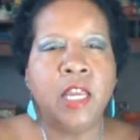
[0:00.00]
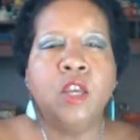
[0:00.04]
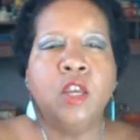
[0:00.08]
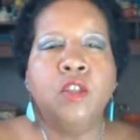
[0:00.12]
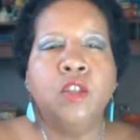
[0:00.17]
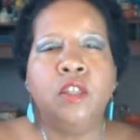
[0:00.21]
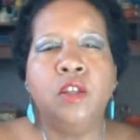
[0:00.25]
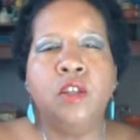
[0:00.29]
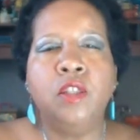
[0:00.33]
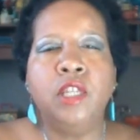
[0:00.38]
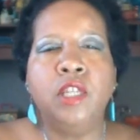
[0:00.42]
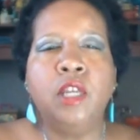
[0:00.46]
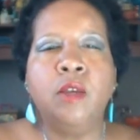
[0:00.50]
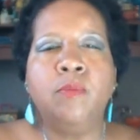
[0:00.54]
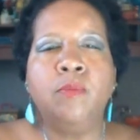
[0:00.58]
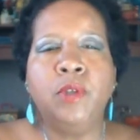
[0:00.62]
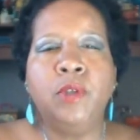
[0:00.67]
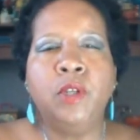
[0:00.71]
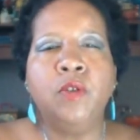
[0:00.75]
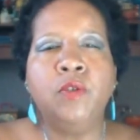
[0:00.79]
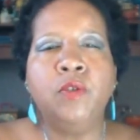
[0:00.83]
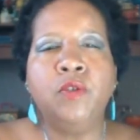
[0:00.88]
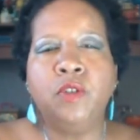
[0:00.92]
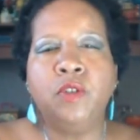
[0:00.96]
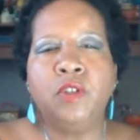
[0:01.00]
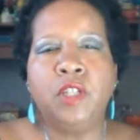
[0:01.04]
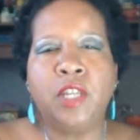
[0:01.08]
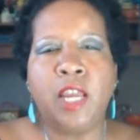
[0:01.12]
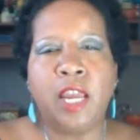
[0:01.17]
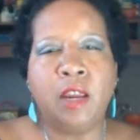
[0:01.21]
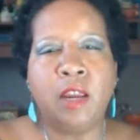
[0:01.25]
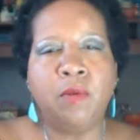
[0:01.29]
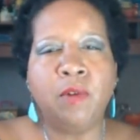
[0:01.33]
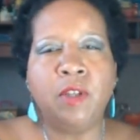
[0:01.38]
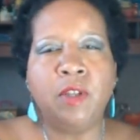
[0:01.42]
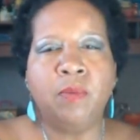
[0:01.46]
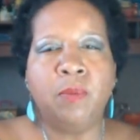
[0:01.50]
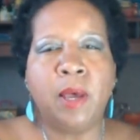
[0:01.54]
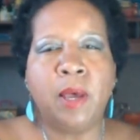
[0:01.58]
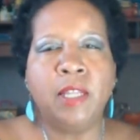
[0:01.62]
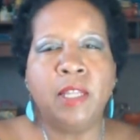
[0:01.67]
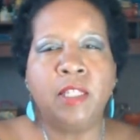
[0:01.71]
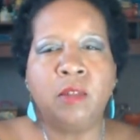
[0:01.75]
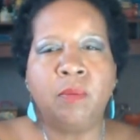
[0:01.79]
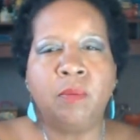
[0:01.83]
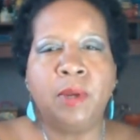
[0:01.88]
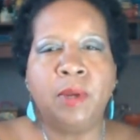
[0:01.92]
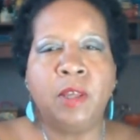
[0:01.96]
so the abusers take
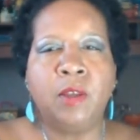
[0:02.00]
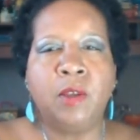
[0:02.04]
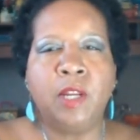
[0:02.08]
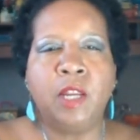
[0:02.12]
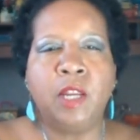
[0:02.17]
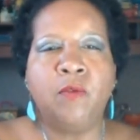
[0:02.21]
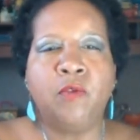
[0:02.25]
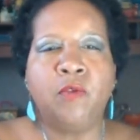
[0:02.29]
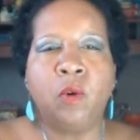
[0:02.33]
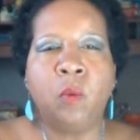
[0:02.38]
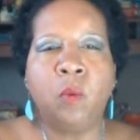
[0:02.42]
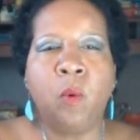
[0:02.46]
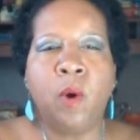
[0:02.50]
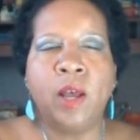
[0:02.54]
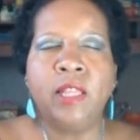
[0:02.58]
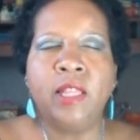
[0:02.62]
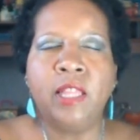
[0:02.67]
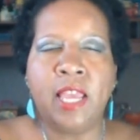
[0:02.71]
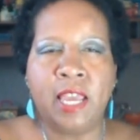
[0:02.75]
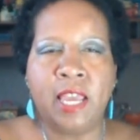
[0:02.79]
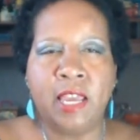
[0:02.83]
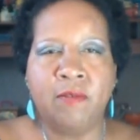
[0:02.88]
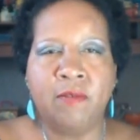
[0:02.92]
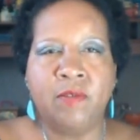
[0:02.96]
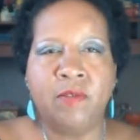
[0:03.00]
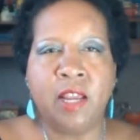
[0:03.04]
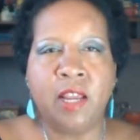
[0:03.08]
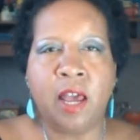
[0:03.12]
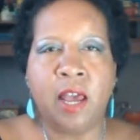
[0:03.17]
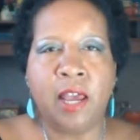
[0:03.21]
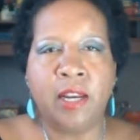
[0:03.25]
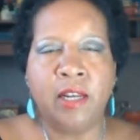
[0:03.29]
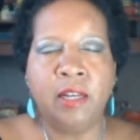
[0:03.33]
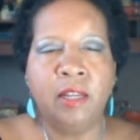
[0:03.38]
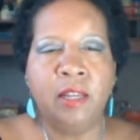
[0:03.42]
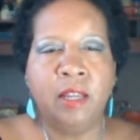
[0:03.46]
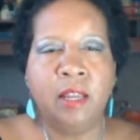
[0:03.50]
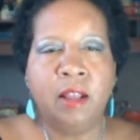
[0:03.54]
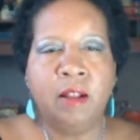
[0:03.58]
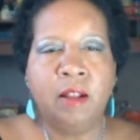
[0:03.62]
responsibility for what they have done